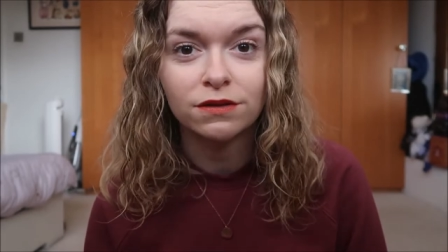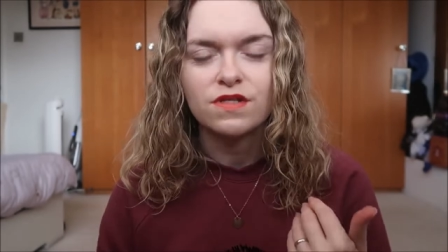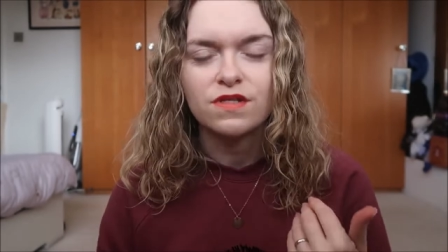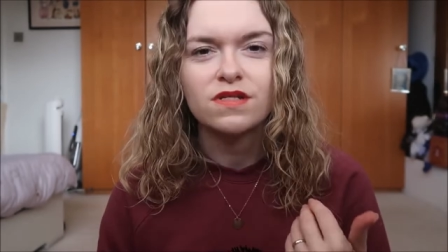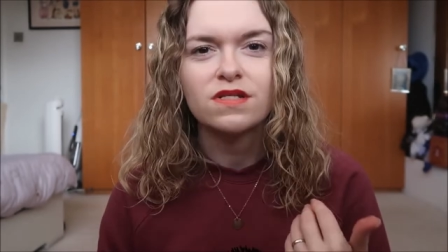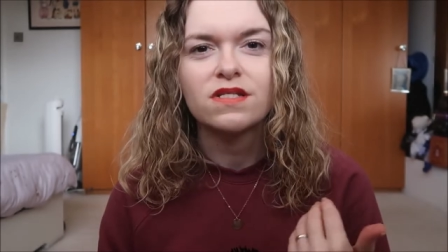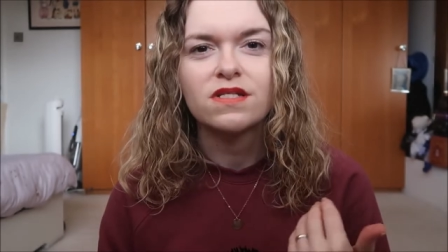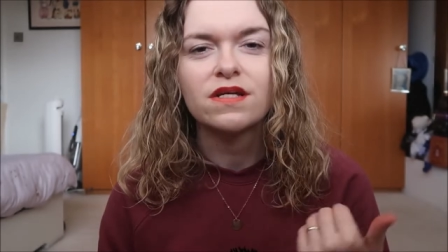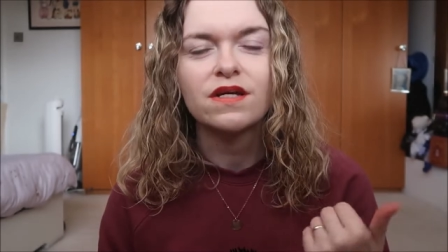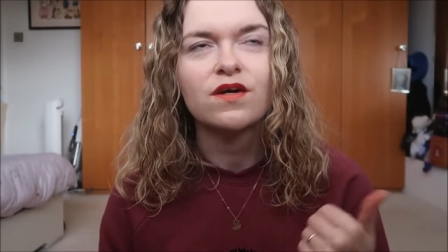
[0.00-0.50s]
So
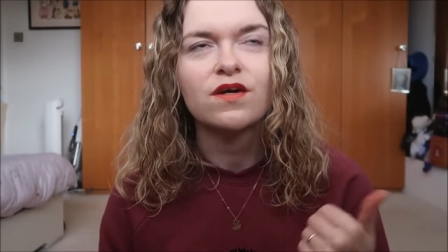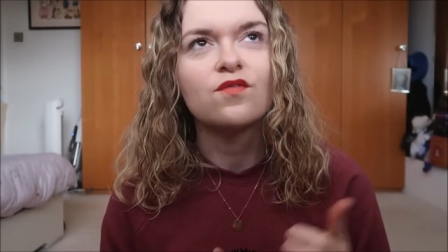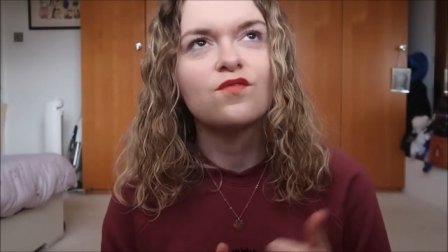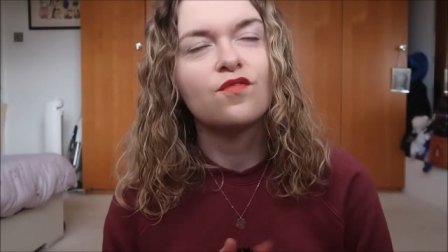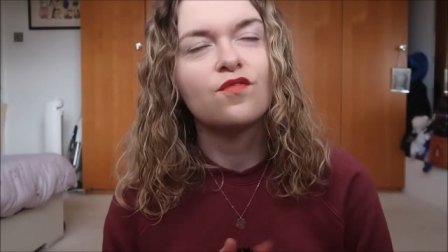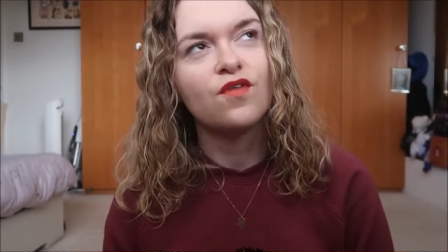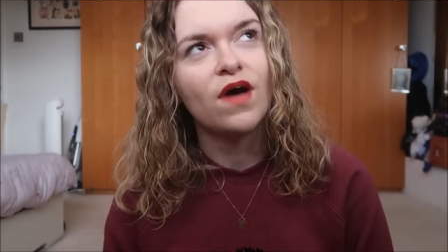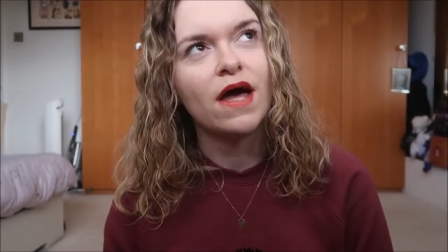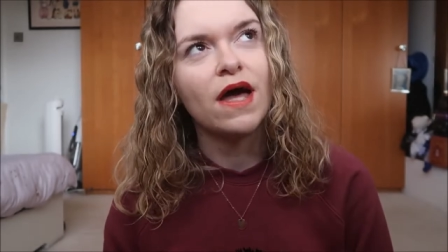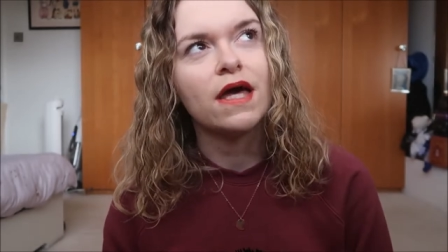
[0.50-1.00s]
to
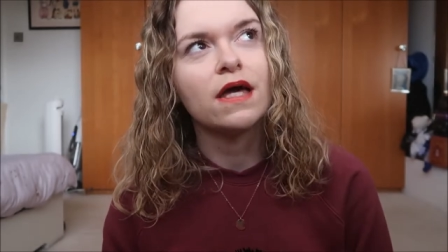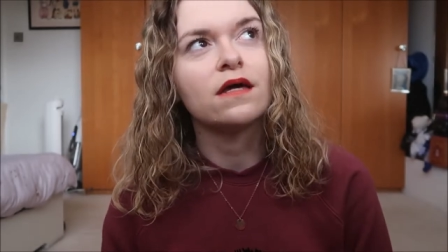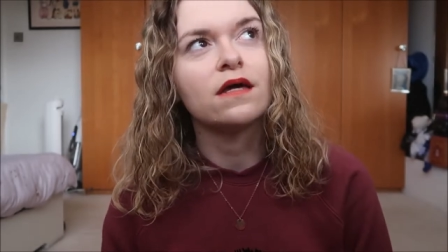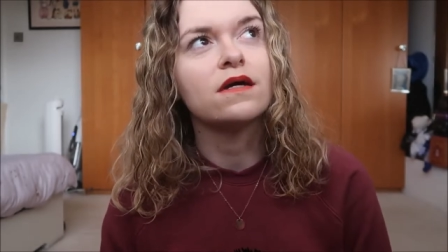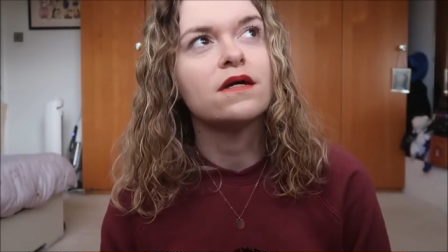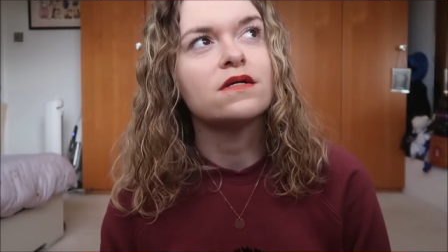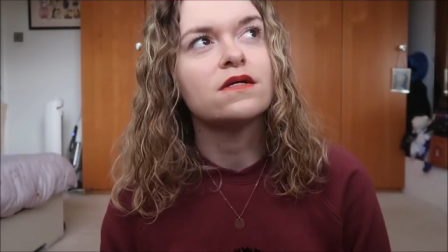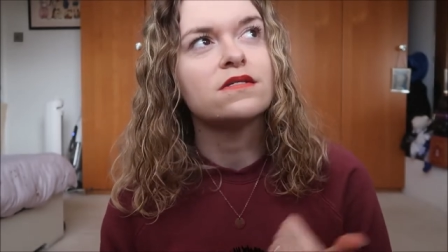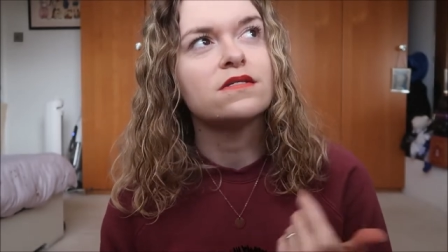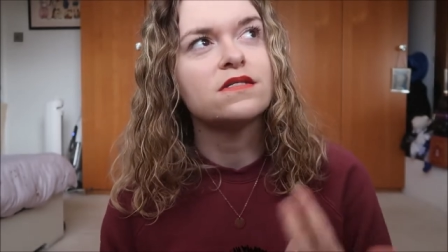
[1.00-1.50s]
convey
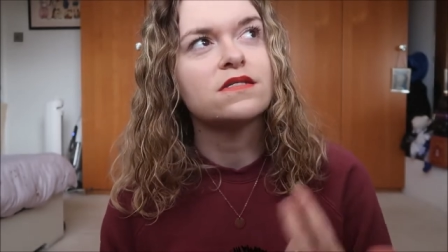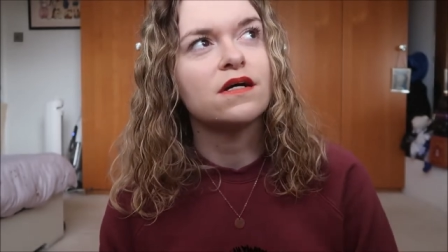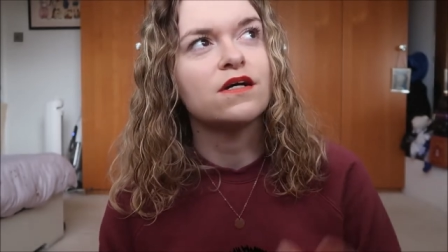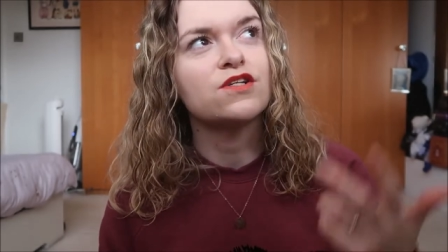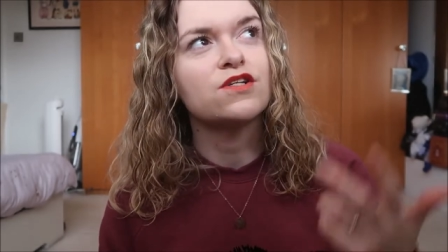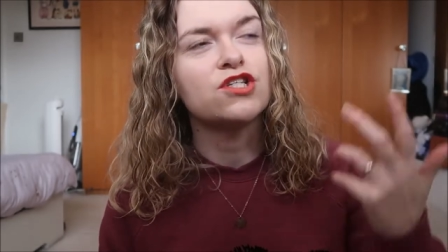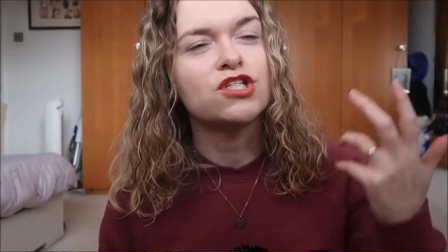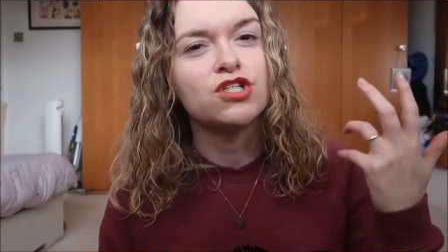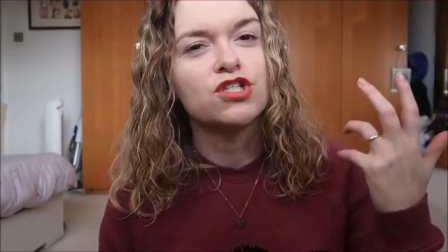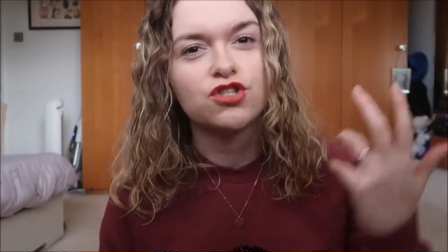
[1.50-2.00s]

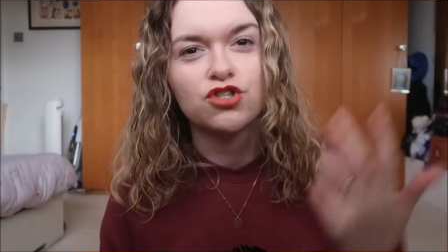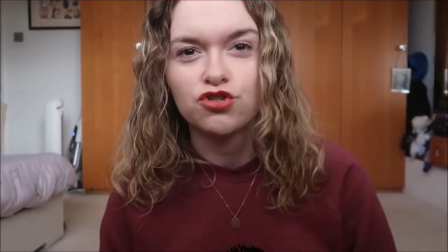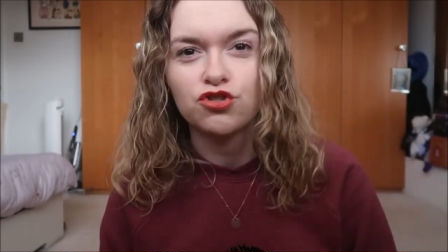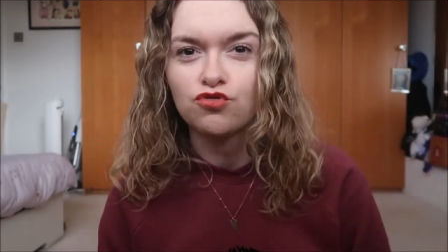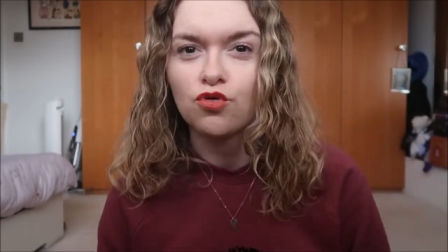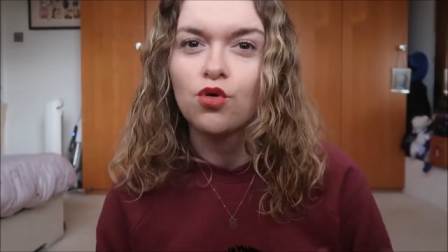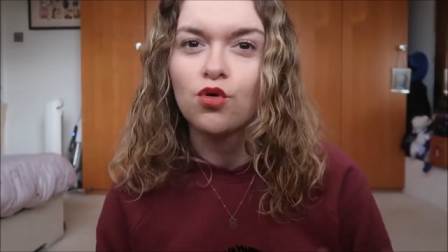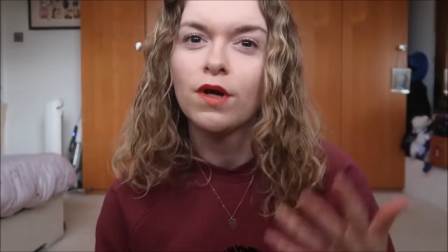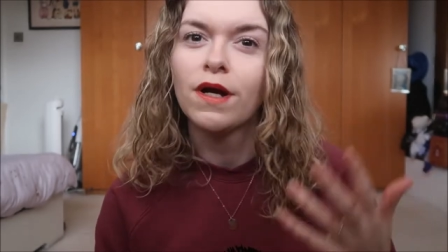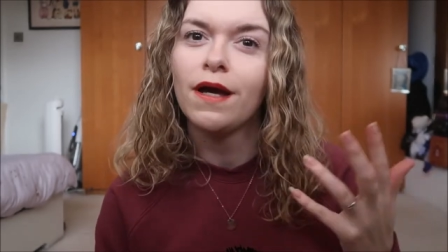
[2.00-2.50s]
such
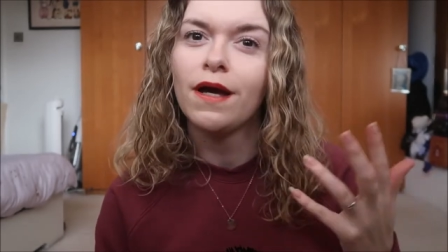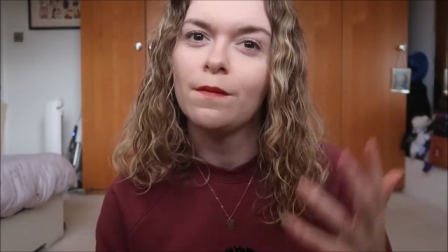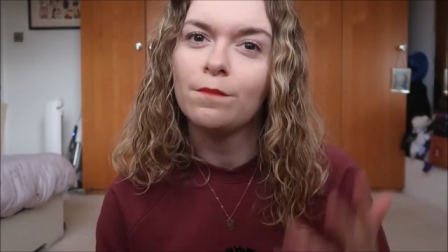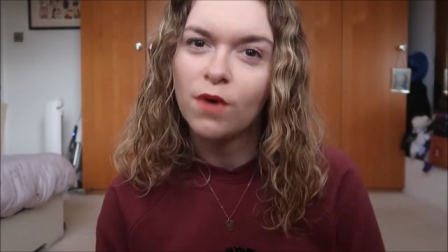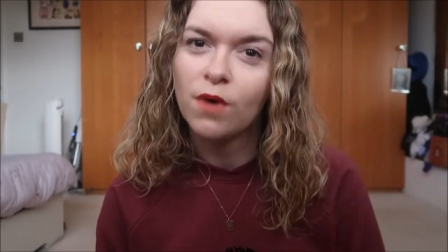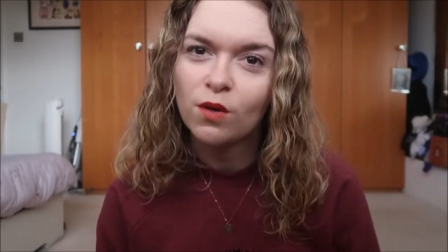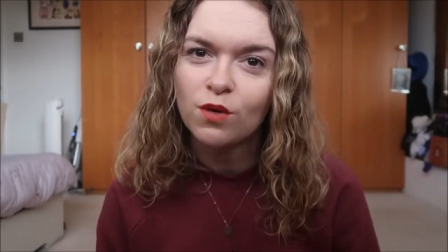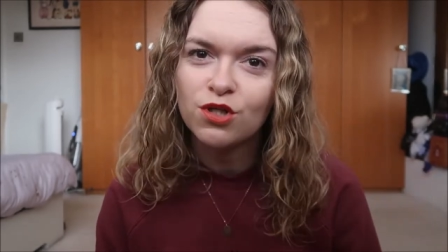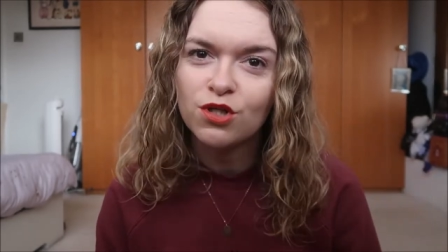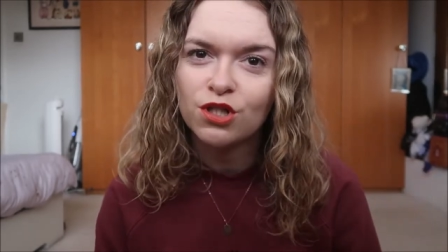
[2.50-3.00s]
strong
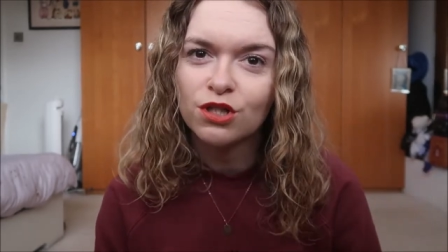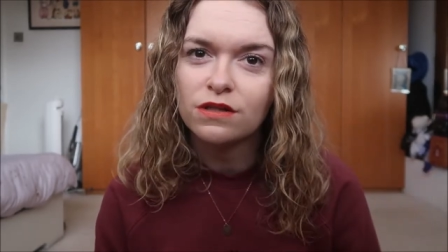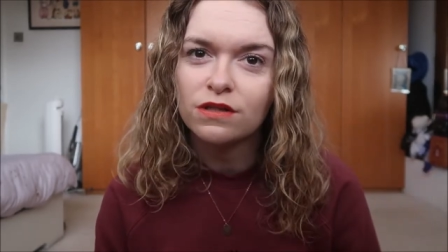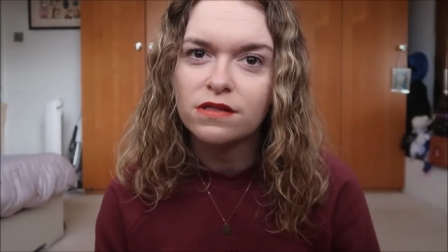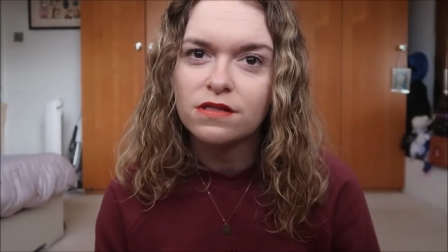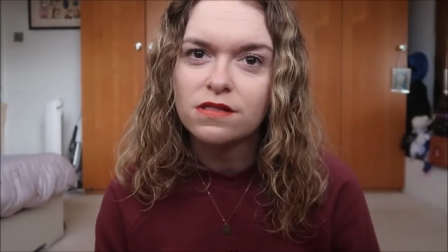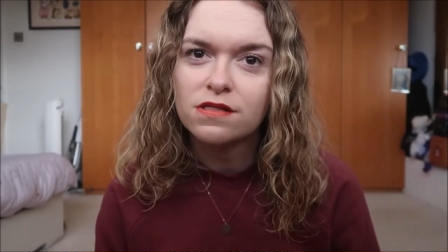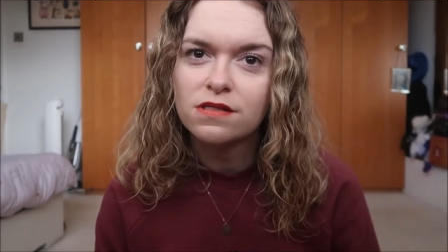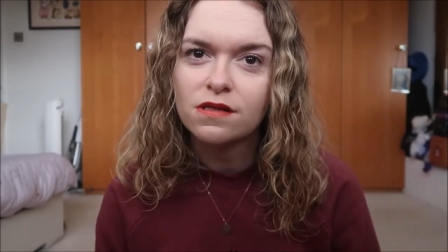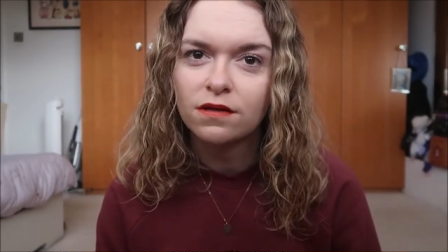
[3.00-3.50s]

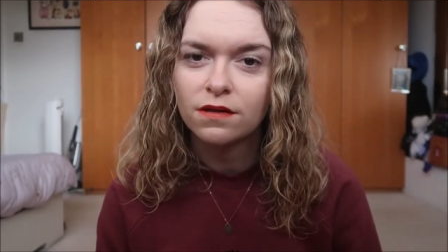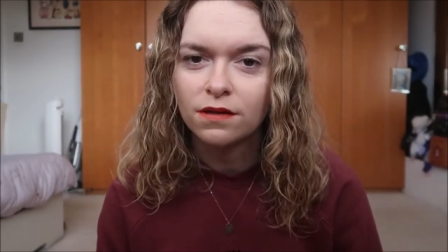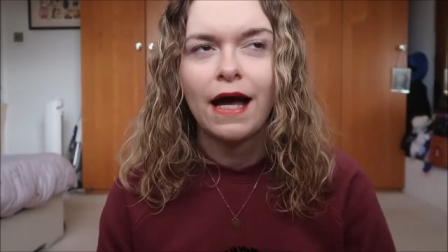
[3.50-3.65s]
emotions